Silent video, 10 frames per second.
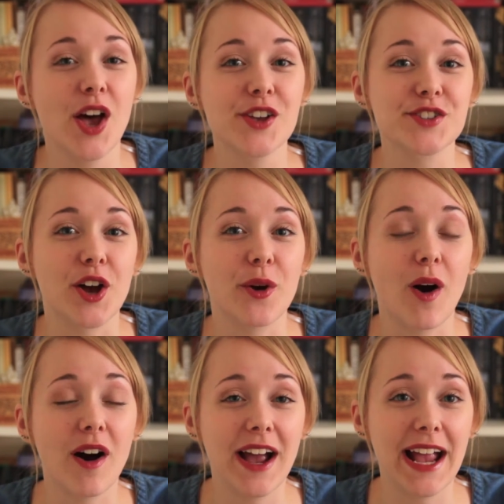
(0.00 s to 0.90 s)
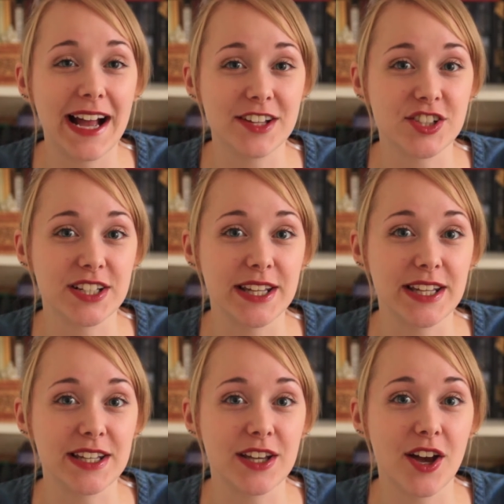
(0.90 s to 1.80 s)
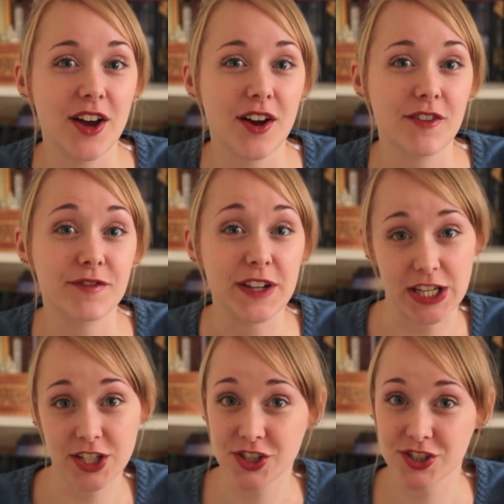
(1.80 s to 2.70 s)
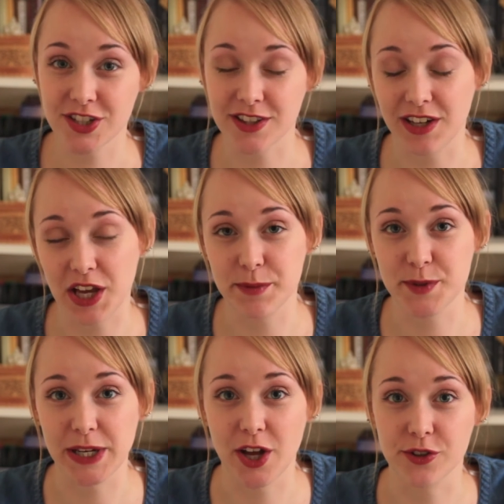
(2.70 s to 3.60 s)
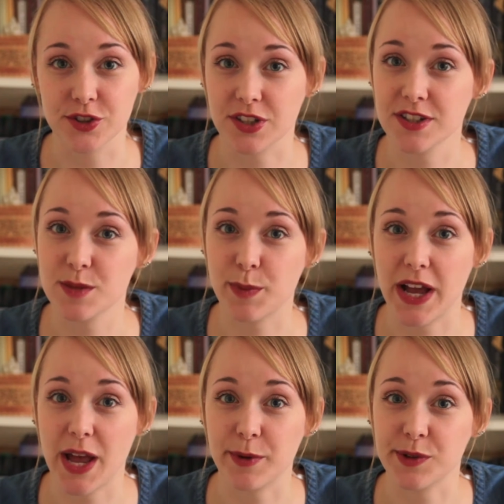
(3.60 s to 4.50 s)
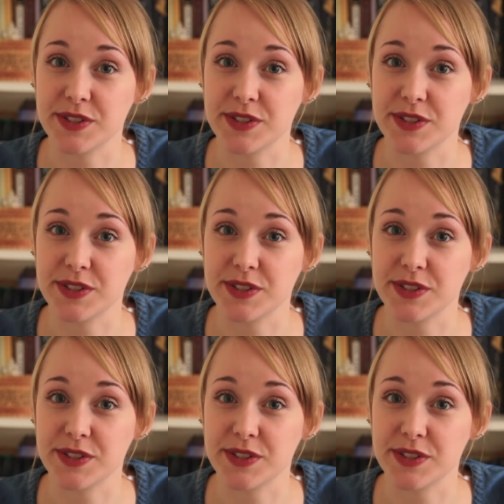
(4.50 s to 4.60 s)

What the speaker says: So I actually finished The Light Between Oceans by M.L.